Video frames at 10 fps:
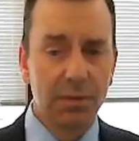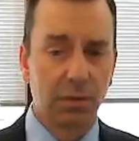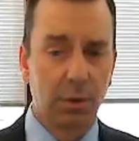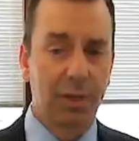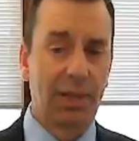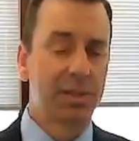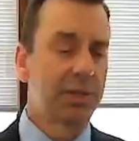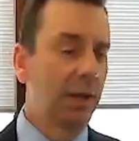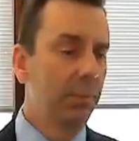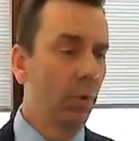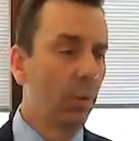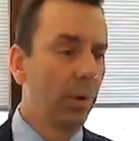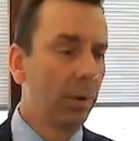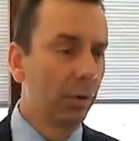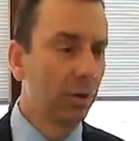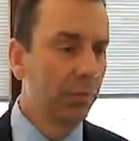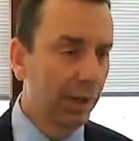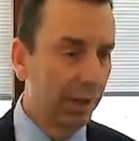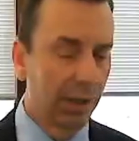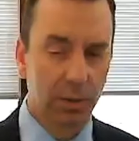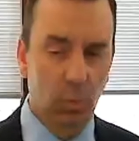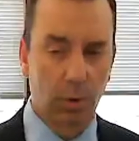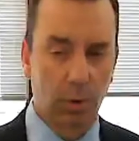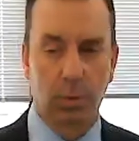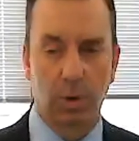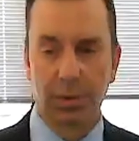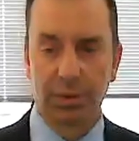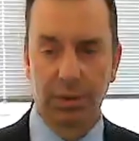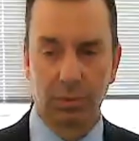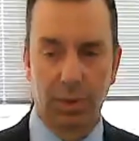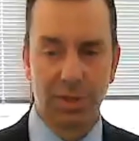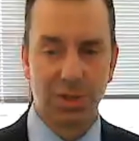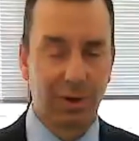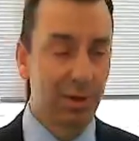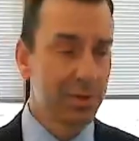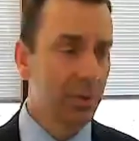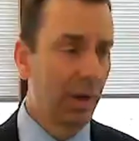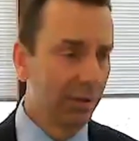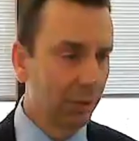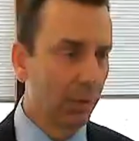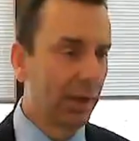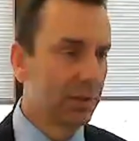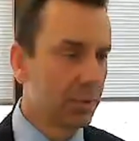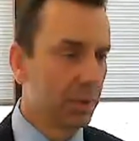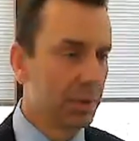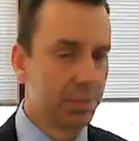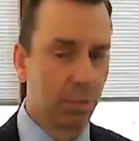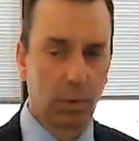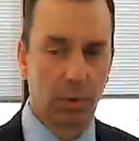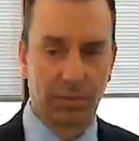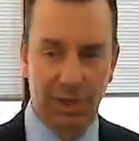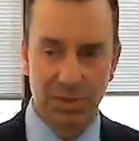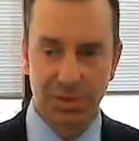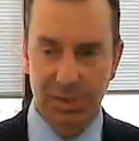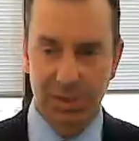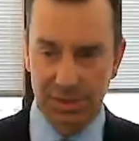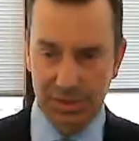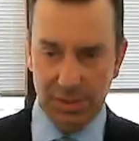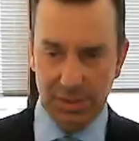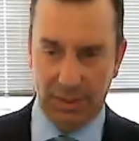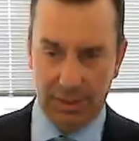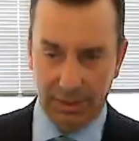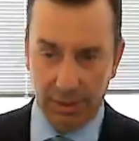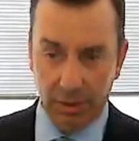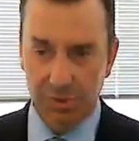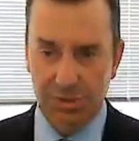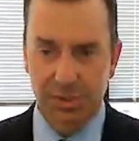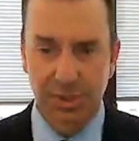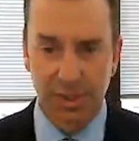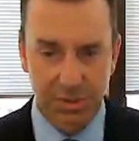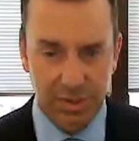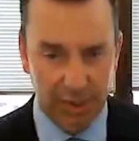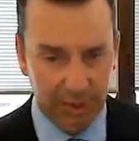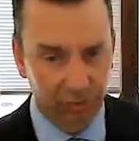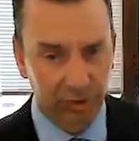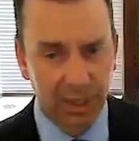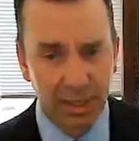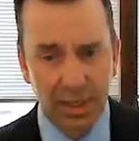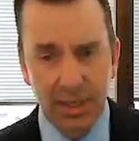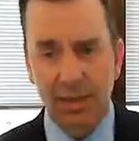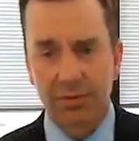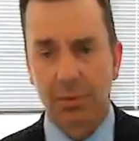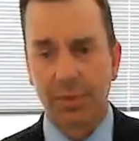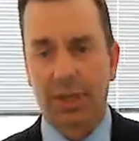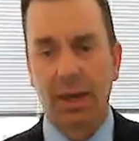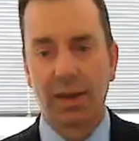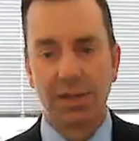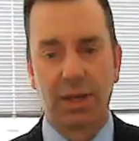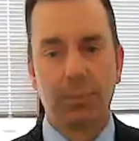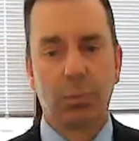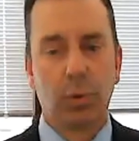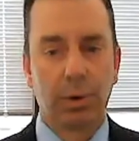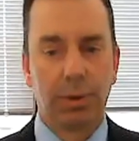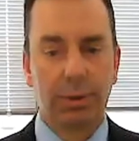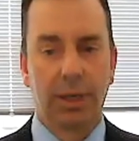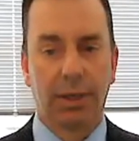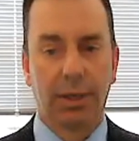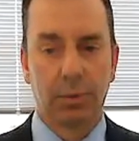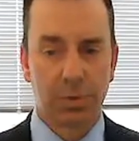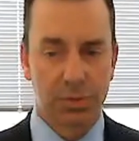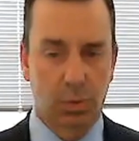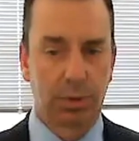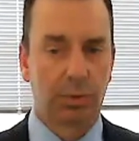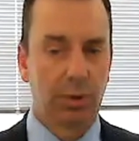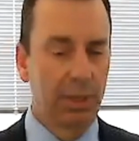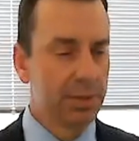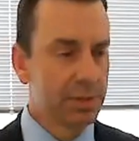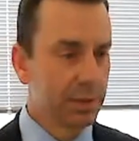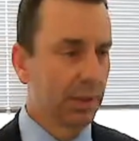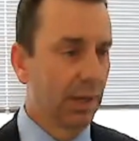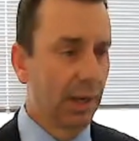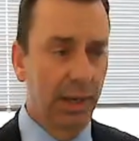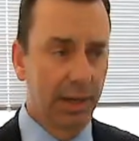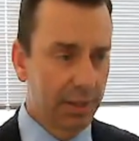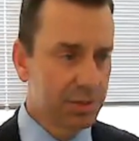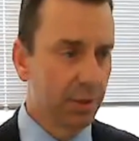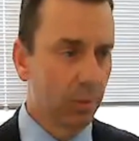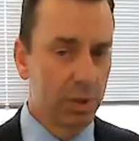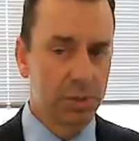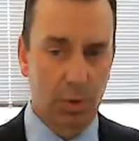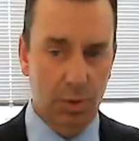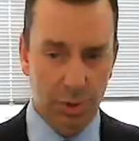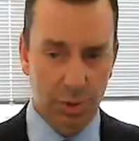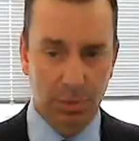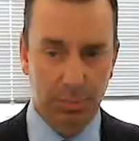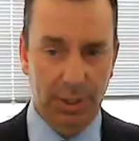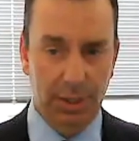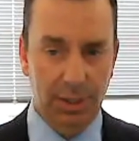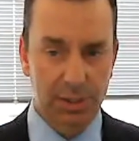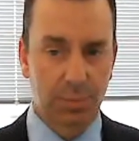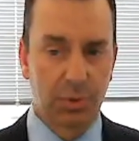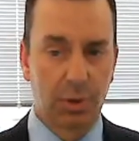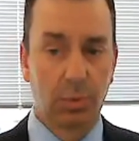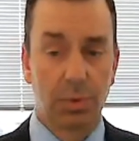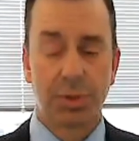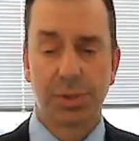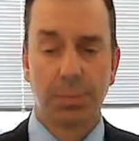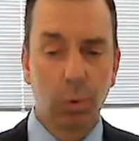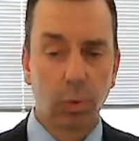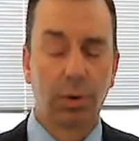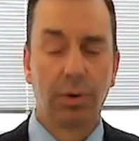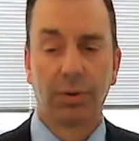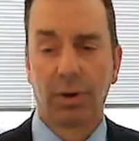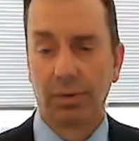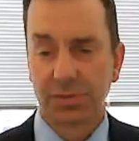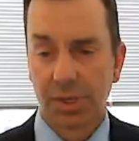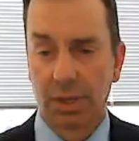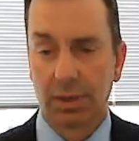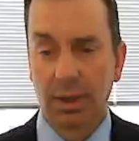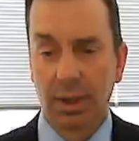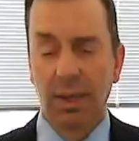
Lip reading: From a lake standpoint, improving again the water quality in the region, and also having the regulatory support of agencies that oversee such things. And from the county standpoint, the resort creates an excellent wastewater treatment plant customer, which is important to offset